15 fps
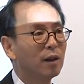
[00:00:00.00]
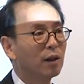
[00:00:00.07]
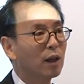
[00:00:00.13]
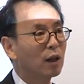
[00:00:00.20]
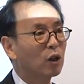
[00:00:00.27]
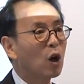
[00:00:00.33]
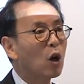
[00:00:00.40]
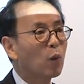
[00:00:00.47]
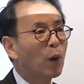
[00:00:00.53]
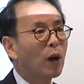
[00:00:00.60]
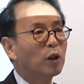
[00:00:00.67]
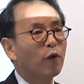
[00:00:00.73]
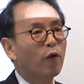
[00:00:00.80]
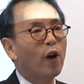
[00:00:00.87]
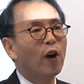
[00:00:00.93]
The stock
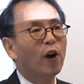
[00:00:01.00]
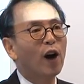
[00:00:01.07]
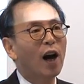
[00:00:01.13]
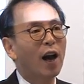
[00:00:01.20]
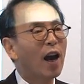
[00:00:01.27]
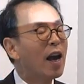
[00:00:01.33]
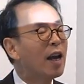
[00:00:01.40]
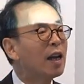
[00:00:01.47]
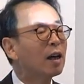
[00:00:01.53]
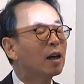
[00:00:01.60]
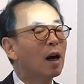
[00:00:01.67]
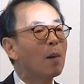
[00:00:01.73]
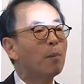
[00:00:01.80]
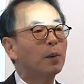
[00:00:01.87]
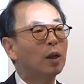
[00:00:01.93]
price is very high. Any
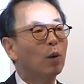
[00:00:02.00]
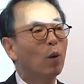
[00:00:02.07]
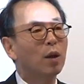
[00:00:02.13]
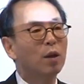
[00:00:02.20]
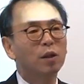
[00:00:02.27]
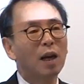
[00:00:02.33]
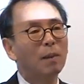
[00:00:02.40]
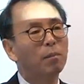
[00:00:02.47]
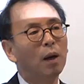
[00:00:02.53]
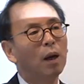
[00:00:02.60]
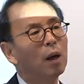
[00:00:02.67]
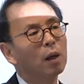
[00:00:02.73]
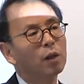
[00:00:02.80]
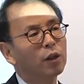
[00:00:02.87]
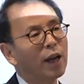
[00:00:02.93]
company with some
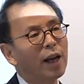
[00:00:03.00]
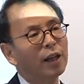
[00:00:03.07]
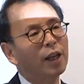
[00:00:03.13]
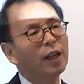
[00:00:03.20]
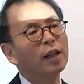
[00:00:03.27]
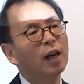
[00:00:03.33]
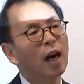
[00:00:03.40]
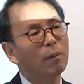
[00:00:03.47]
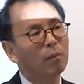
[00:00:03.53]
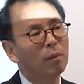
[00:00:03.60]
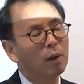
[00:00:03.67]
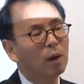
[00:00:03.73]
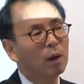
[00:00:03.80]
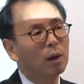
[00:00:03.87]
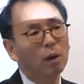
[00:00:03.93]
steady income
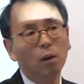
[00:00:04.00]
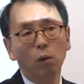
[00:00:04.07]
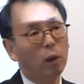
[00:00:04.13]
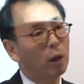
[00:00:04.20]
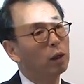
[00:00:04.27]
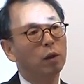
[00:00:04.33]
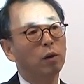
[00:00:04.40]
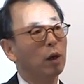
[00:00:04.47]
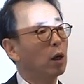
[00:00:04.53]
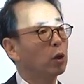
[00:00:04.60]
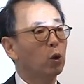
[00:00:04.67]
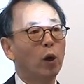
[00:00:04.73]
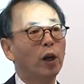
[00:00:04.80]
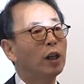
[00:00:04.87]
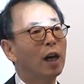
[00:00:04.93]
is
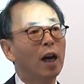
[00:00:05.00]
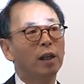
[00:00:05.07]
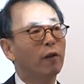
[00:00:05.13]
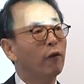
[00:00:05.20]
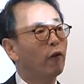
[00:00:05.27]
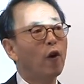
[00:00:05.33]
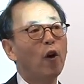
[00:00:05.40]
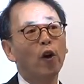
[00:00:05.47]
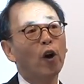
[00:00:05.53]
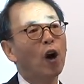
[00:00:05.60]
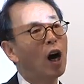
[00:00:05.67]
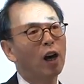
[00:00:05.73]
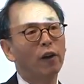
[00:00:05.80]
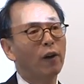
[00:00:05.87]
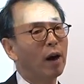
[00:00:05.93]
trading at a very
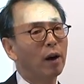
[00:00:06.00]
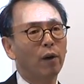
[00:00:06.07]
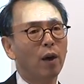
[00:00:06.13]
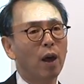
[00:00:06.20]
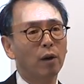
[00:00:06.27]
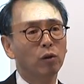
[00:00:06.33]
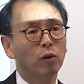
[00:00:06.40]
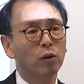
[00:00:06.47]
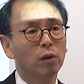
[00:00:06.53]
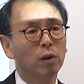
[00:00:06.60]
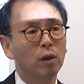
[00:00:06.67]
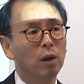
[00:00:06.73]
high valuation.